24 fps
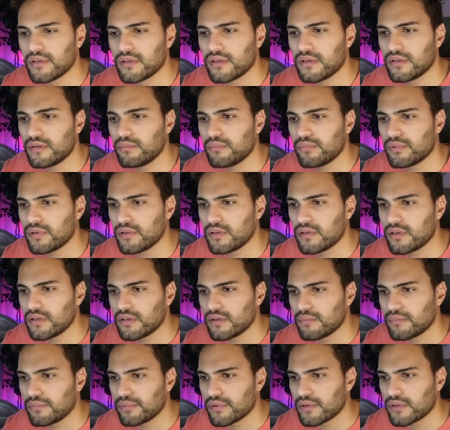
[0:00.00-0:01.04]
bum,
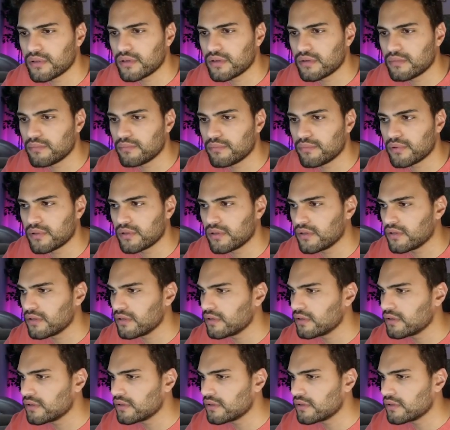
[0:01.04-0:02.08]
bum, bum,
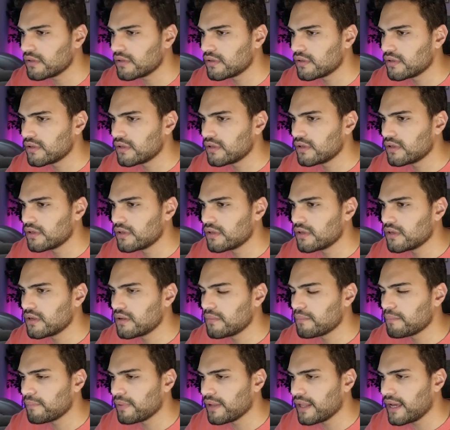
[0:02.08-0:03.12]
bum.
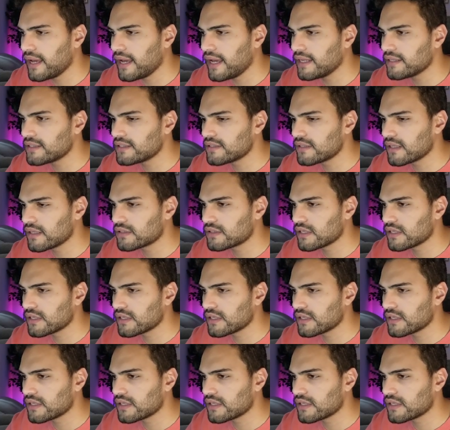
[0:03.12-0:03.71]
Blast,